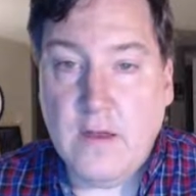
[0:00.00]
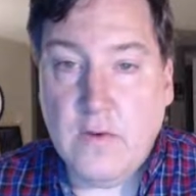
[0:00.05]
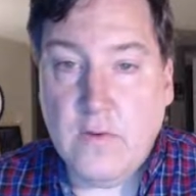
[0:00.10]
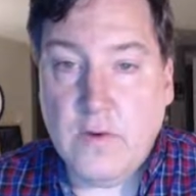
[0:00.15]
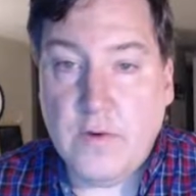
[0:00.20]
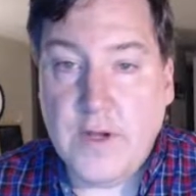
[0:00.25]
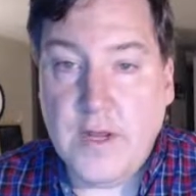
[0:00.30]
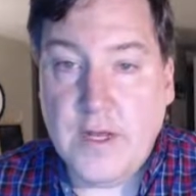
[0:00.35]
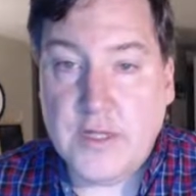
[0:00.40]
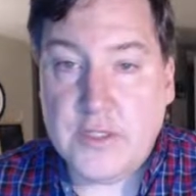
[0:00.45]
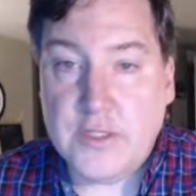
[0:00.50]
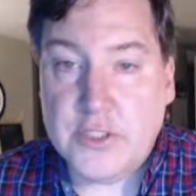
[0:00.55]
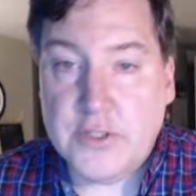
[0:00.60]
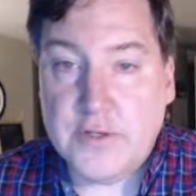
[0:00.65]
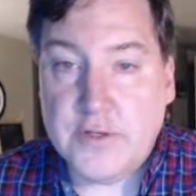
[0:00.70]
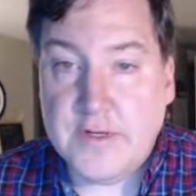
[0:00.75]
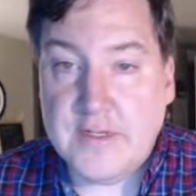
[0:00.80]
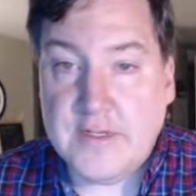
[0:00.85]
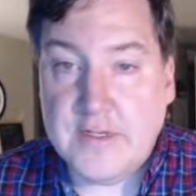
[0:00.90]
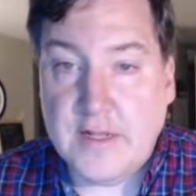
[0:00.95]
Not
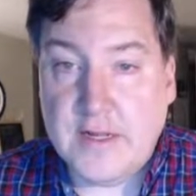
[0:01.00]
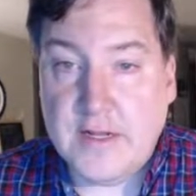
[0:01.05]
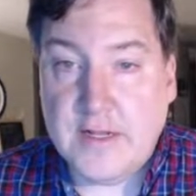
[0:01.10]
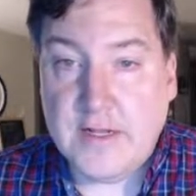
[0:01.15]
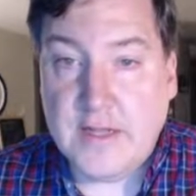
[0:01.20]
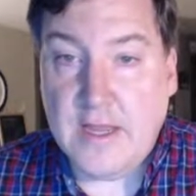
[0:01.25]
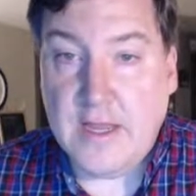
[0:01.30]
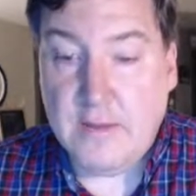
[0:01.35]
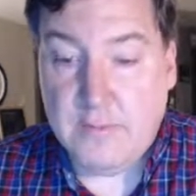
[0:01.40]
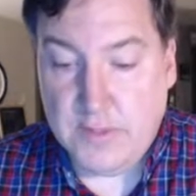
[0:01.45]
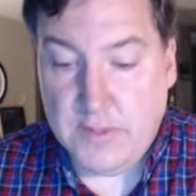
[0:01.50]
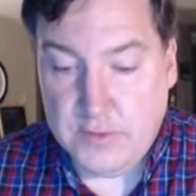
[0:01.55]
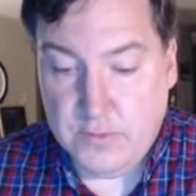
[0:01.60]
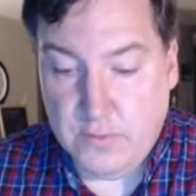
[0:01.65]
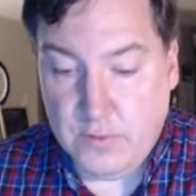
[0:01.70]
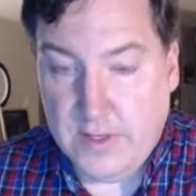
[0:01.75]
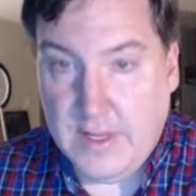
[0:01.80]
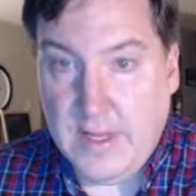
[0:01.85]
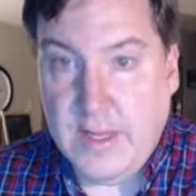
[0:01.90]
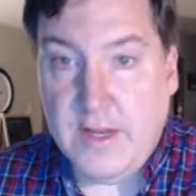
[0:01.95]
sure exactly how much
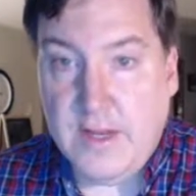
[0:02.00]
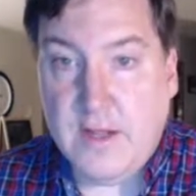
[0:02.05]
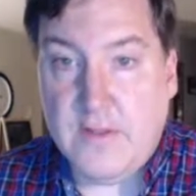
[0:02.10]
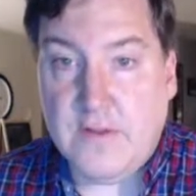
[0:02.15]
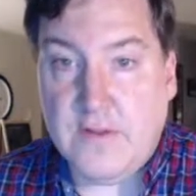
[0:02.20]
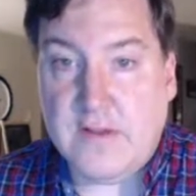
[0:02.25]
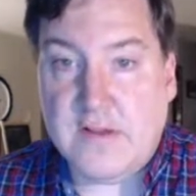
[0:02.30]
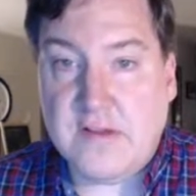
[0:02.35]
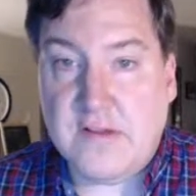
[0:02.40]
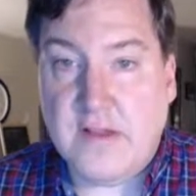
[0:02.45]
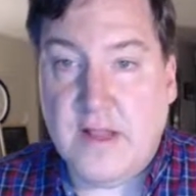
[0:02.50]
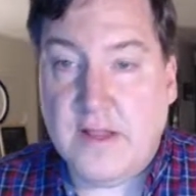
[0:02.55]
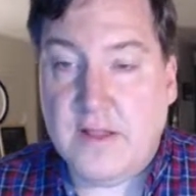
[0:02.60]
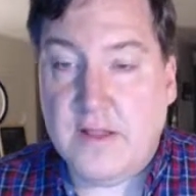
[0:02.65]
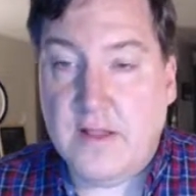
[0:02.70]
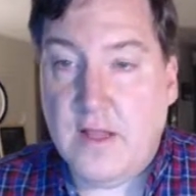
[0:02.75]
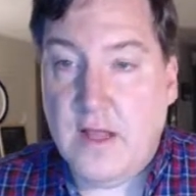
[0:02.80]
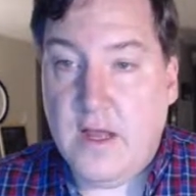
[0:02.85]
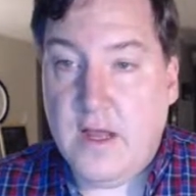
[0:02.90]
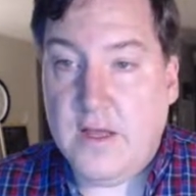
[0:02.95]
we'll get on the
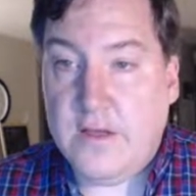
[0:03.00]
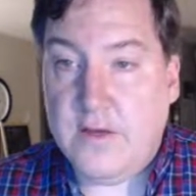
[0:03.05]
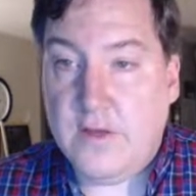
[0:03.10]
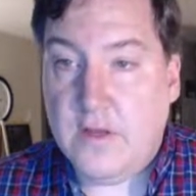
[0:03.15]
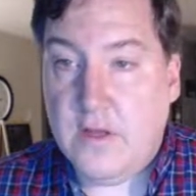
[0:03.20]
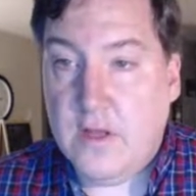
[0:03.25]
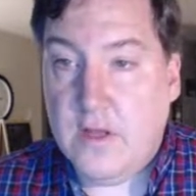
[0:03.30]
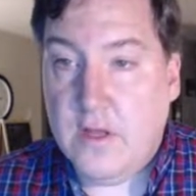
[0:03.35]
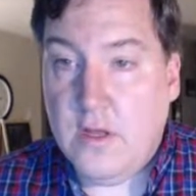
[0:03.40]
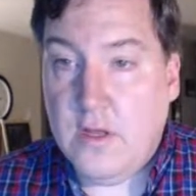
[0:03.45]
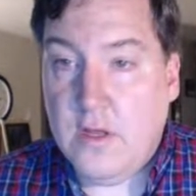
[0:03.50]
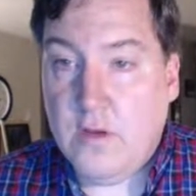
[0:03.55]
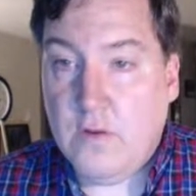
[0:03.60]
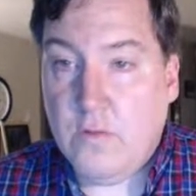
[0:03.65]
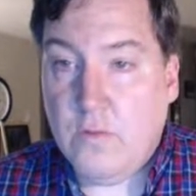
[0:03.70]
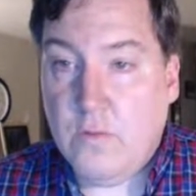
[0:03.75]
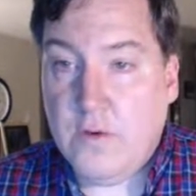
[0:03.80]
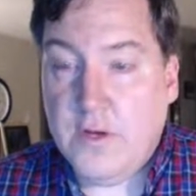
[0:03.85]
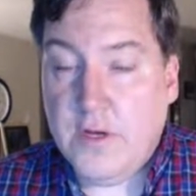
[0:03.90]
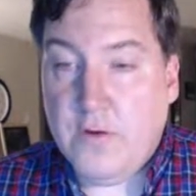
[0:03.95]
second lot.
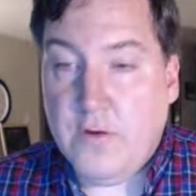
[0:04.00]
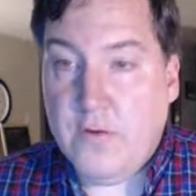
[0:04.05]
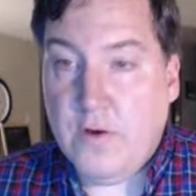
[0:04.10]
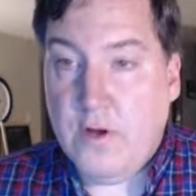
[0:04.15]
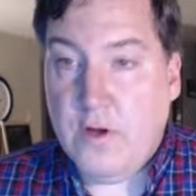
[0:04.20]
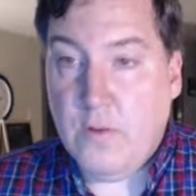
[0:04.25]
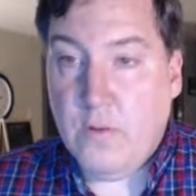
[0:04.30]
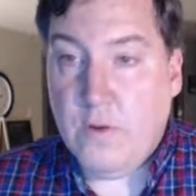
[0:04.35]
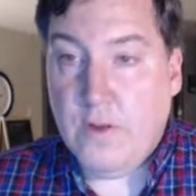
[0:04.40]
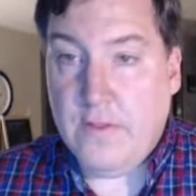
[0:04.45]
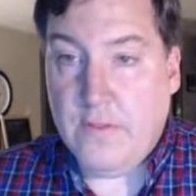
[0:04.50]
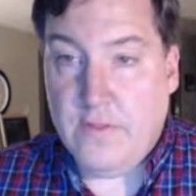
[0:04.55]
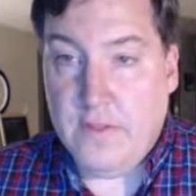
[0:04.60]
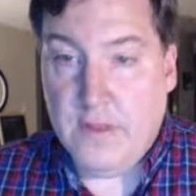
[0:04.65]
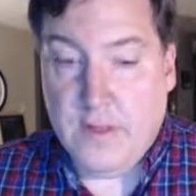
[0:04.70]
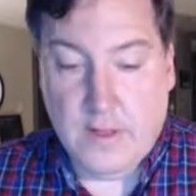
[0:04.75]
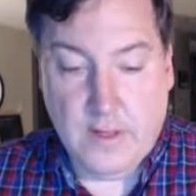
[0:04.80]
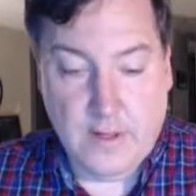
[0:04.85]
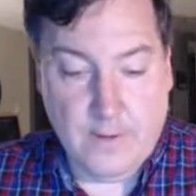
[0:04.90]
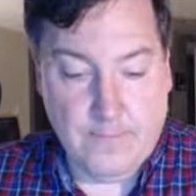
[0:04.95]
We don't know what
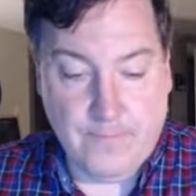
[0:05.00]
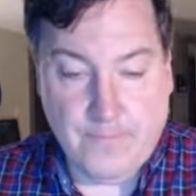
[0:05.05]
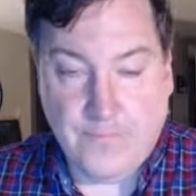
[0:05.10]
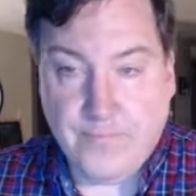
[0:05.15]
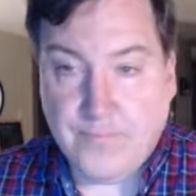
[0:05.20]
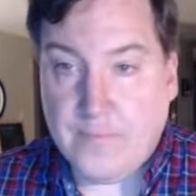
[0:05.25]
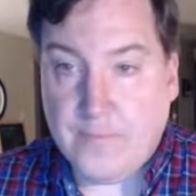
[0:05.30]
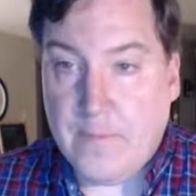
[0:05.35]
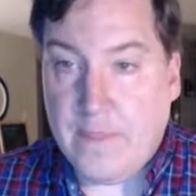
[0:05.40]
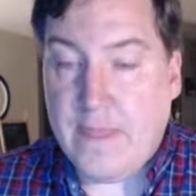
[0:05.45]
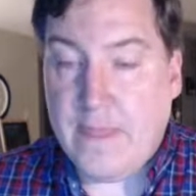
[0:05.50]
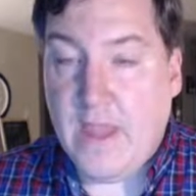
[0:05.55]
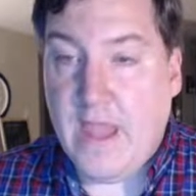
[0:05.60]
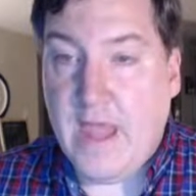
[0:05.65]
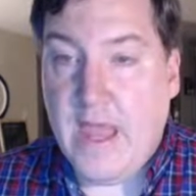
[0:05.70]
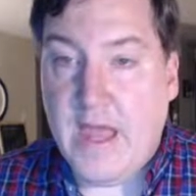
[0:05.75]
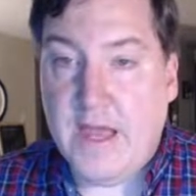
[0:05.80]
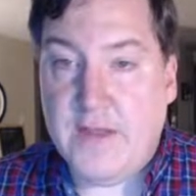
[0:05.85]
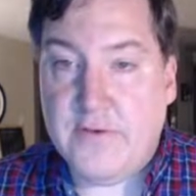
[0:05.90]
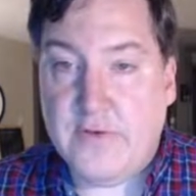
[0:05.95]
the
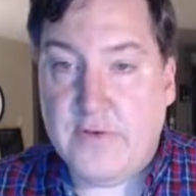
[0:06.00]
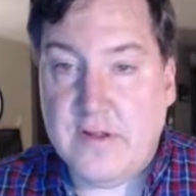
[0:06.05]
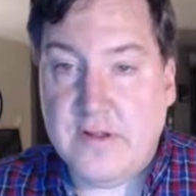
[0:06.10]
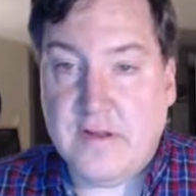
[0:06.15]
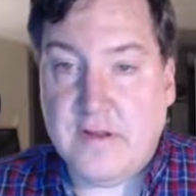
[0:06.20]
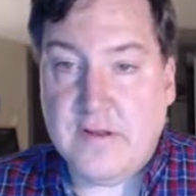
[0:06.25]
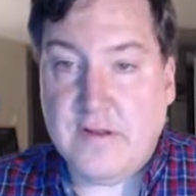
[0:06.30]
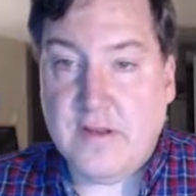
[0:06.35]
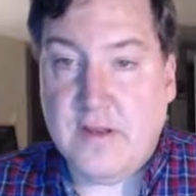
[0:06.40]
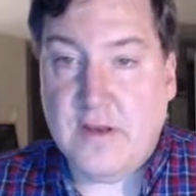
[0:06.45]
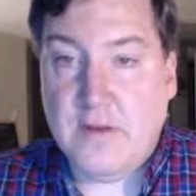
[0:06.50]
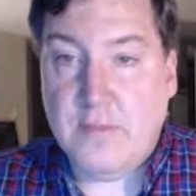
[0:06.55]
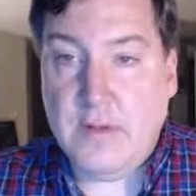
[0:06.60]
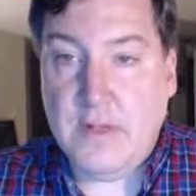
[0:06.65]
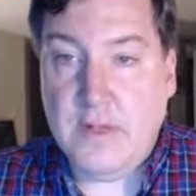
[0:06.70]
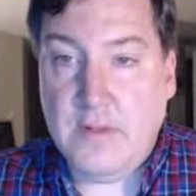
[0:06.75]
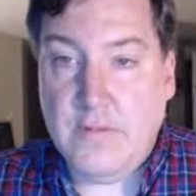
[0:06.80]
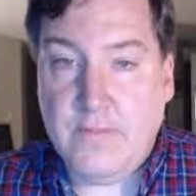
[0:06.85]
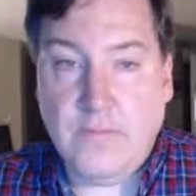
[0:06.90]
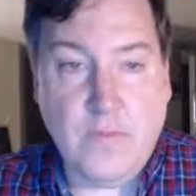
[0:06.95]
address is going to
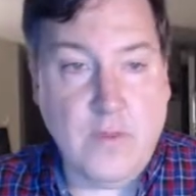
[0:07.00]
be.